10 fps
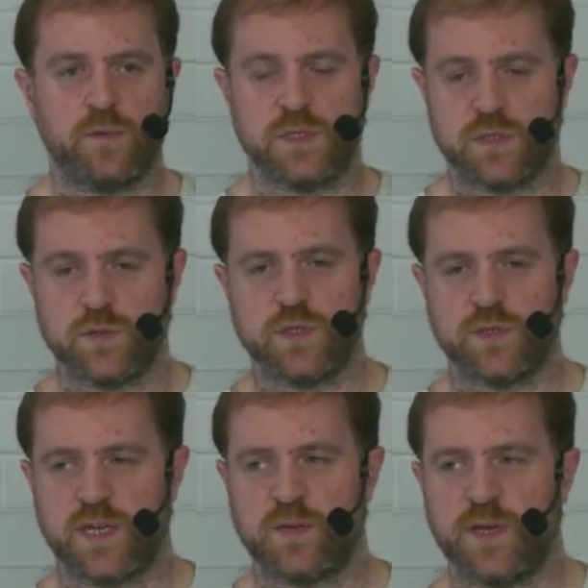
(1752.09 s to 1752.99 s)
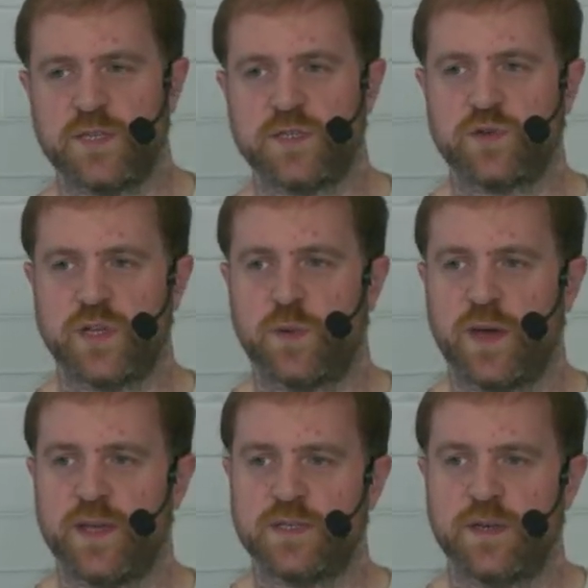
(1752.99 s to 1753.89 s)
to talk to your database straight
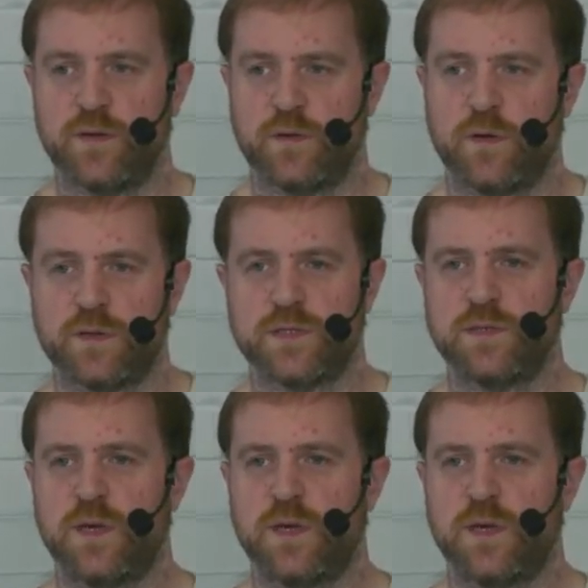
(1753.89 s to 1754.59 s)
away, so you're not